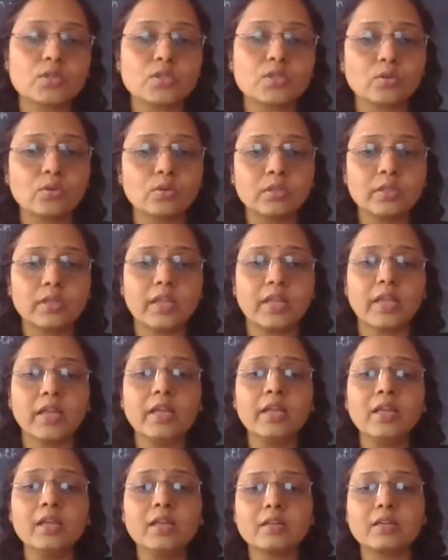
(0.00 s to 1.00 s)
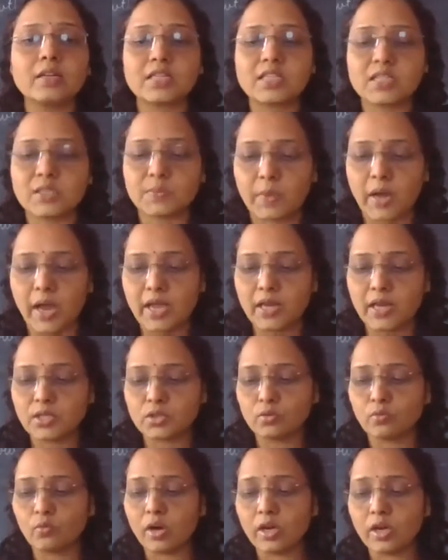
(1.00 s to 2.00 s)
so they
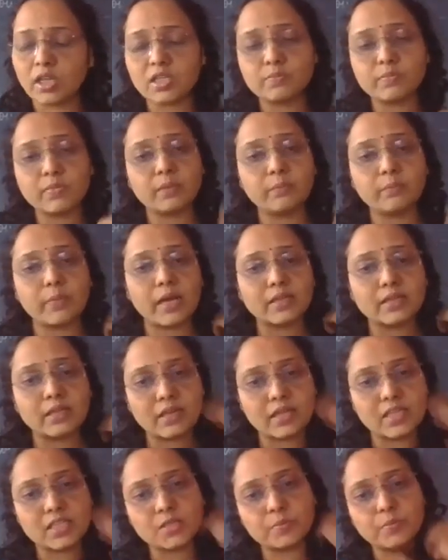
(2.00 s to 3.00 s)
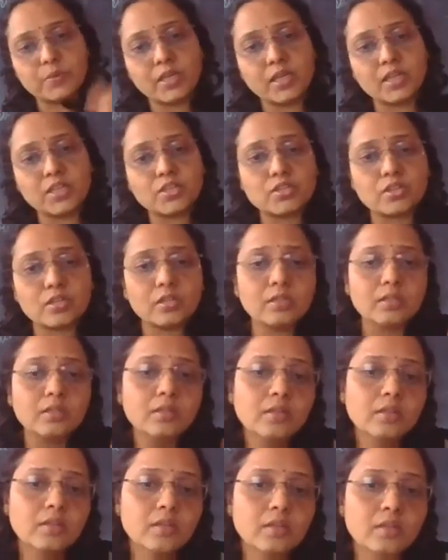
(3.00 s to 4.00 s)
respire. So what is meant by the respiration?
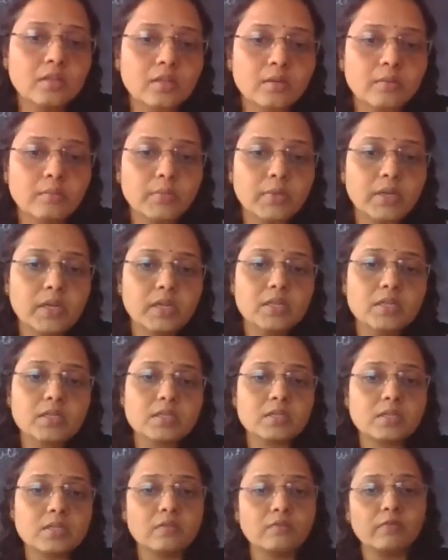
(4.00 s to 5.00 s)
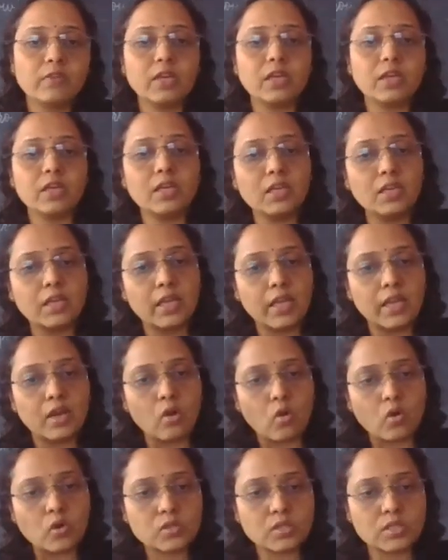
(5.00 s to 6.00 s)
Means we
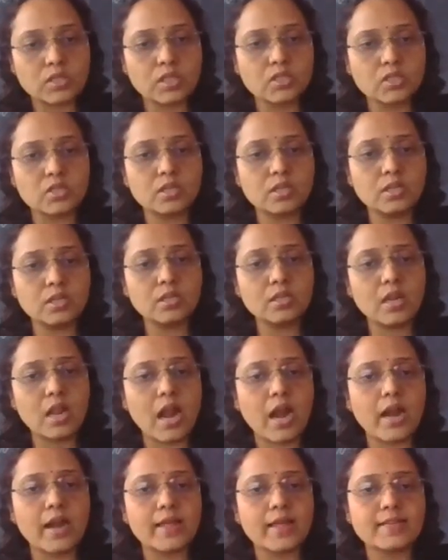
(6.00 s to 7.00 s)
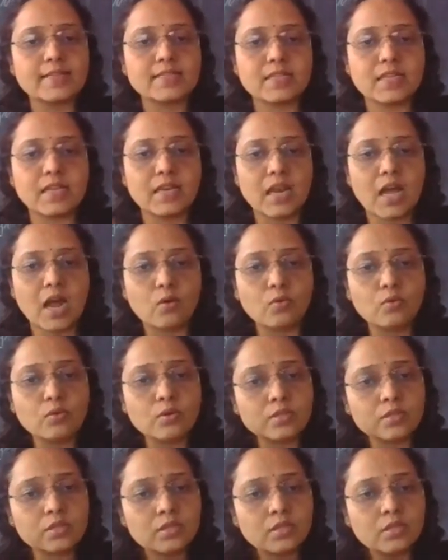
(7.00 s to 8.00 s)
inhale oxygen and exhale
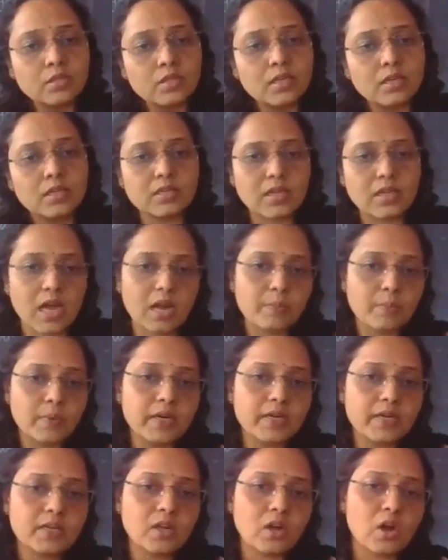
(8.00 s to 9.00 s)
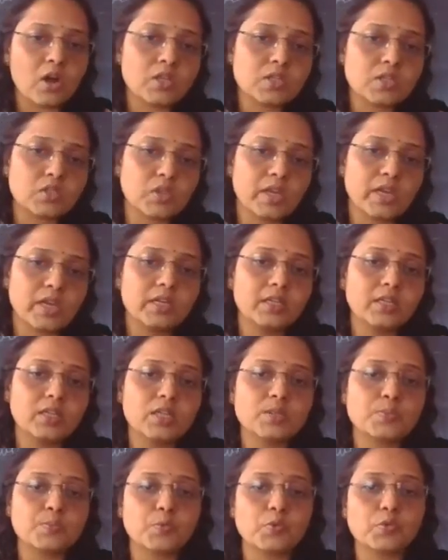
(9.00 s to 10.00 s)
out carbon dioxide.
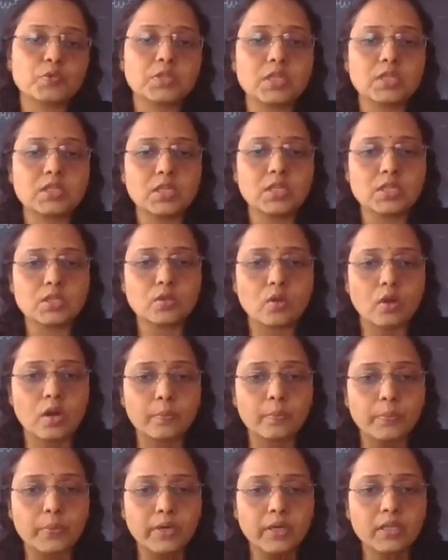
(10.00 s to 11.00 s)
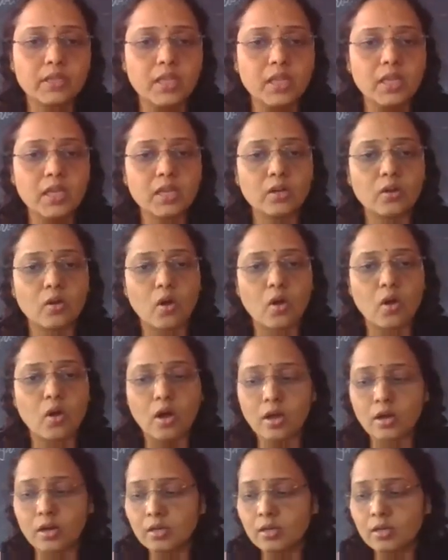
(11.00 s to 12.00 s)
This process is called breathing
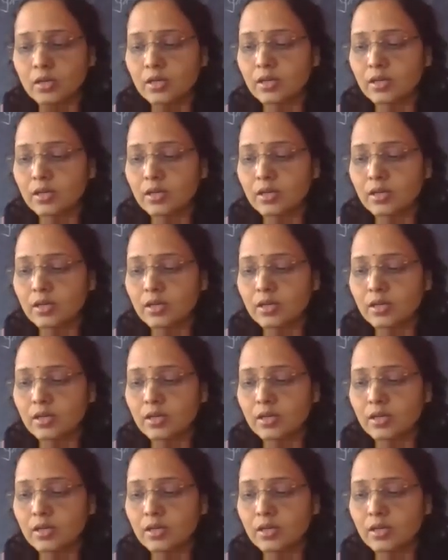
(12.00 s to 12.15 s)
or